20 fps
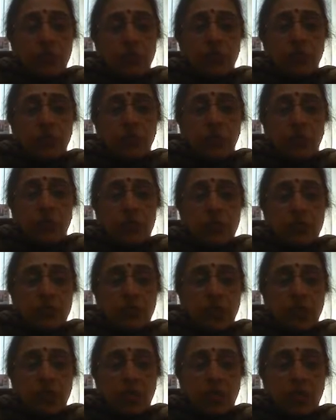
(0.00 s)

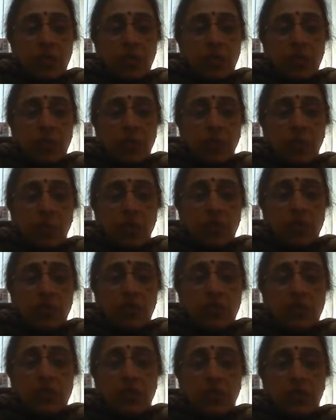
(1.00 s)
4x1
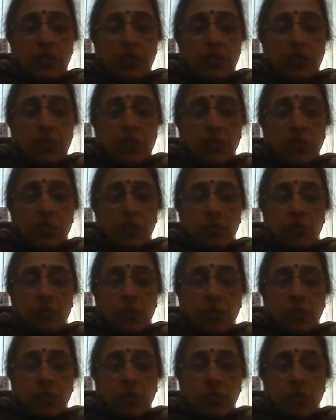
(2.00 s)
minus x2
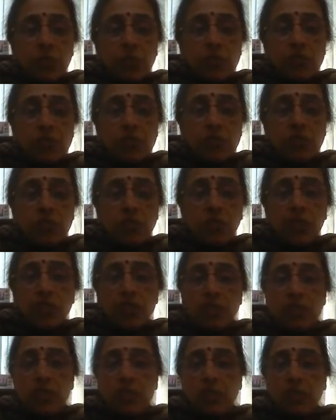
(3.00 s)
plus
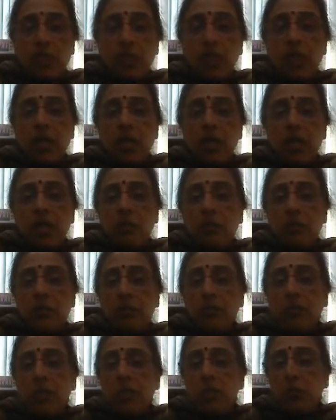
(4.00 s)
2x3. Now see,
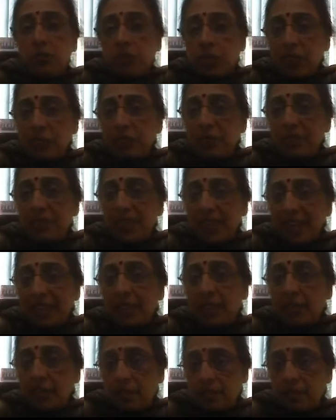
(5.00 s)
we need to
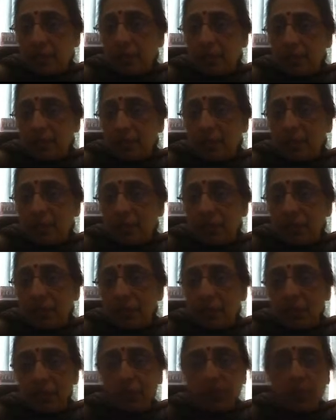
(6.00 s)
subtract a surplus
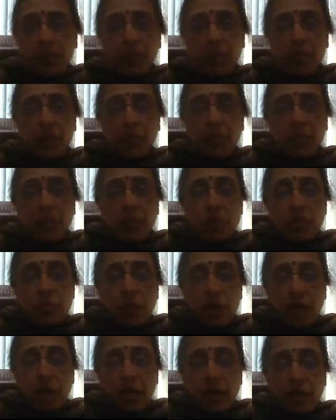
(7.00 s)
variable. Okay,
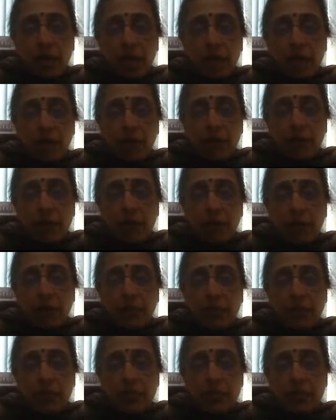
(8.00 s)
so I'll have a
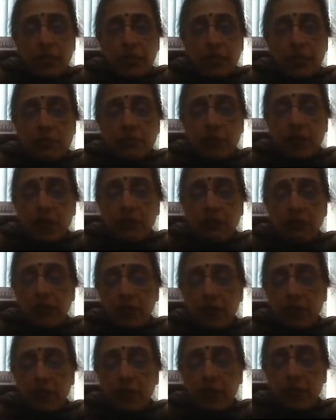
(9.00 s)
minus x5
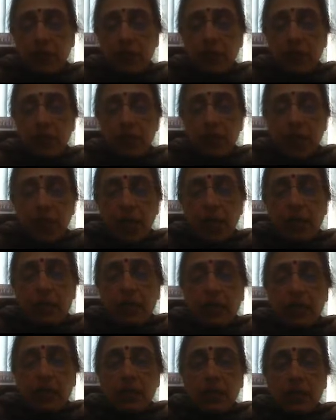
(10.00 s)
here
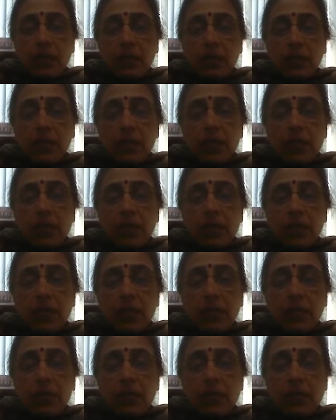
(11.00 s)
and
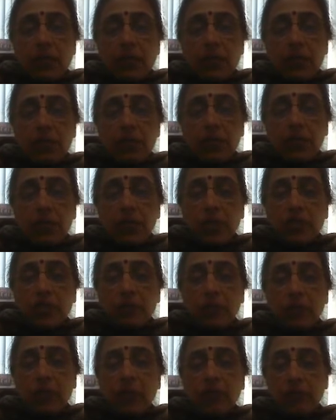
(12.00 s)
accordingly a
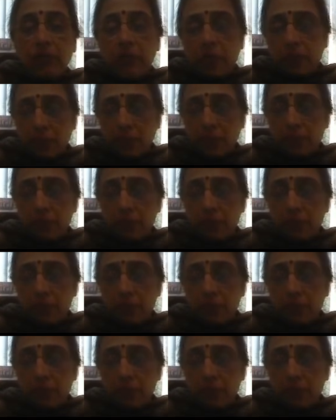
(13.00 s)
0x5 here.